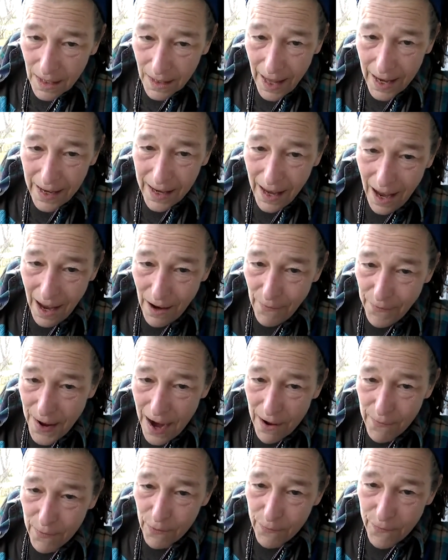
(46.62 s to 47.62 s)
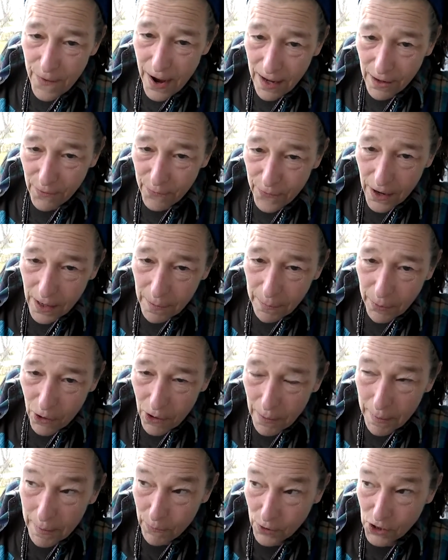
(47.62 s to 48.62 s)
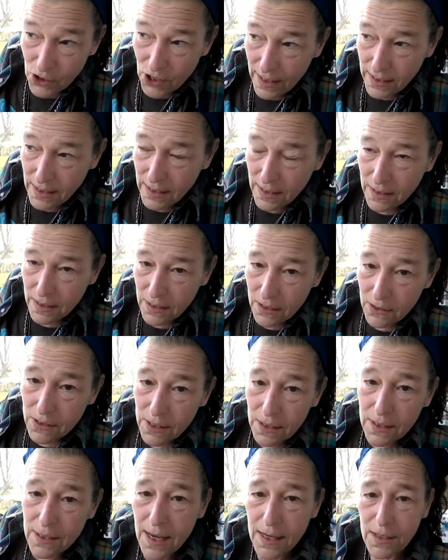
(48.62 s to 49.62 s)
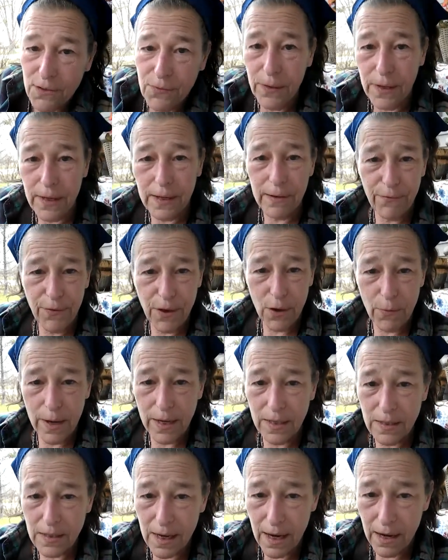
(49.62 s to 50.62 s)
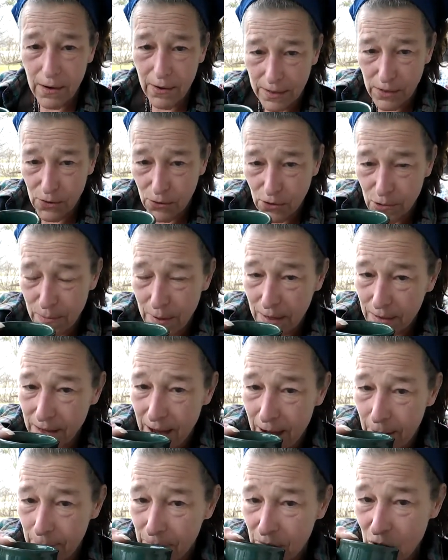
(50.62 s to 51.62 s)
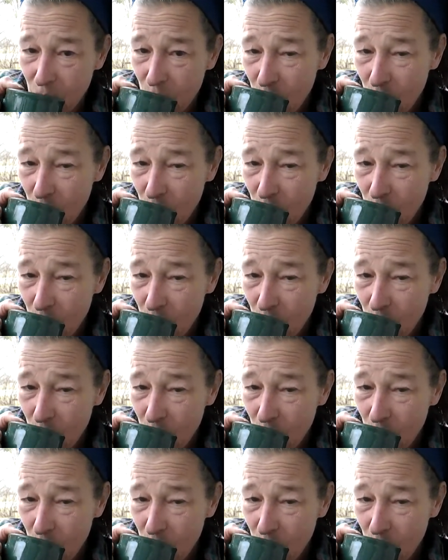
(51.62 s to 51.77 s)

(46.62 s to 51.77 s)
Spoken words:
Like, I've never filed for unemployment, which I did do successfully a few weeks ago. I told you about that.